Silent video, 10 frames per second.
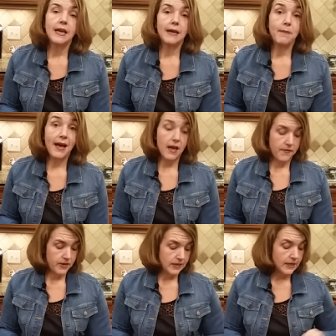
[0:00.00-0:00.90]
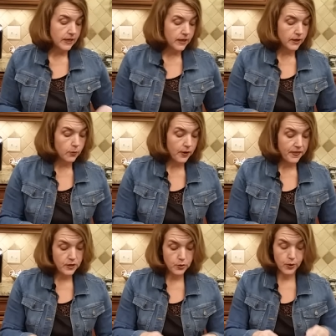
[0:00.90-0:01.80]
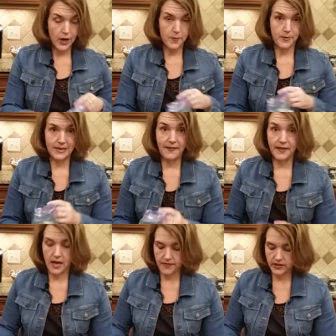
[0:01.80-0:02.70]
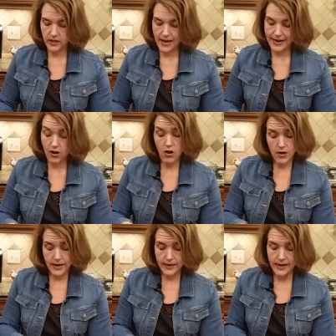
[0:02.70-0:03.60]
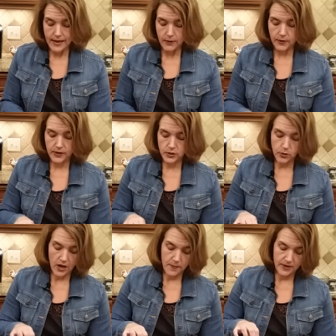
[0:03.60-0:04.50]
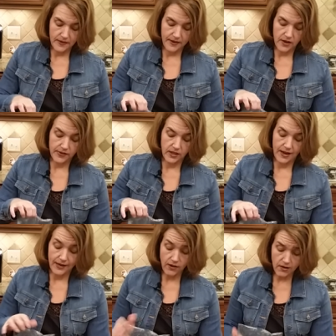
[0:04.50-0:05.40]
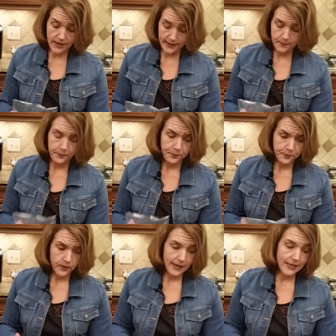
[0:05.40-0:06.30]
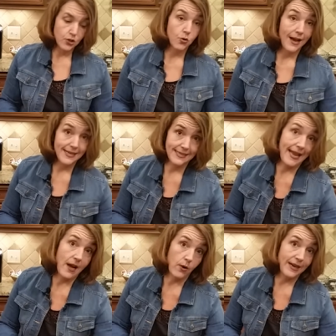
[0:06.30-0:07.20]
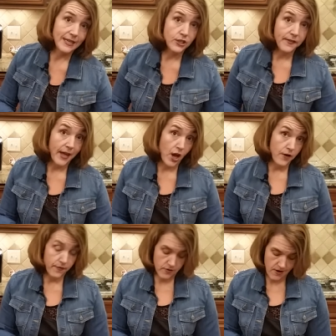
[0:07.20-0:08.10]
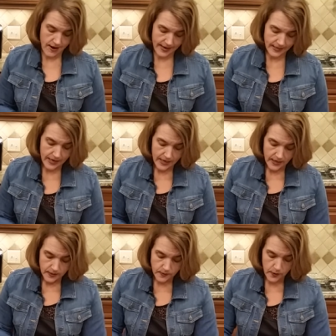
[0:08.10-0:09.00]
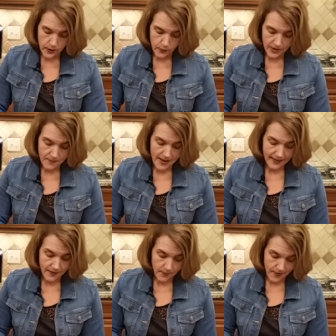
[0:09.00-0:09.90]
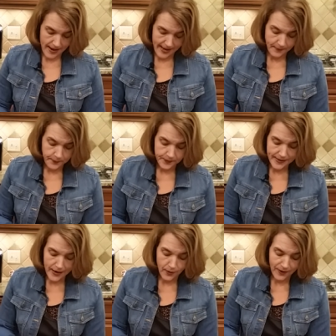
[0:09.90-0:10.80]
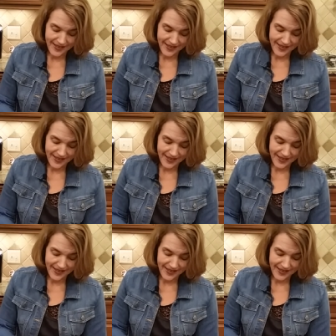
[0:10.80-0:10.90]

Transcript: in my oven with the door open and the oven light on. With the door open and the oven light on, it dries out and I do that overnight. So you wanna make the bread. Now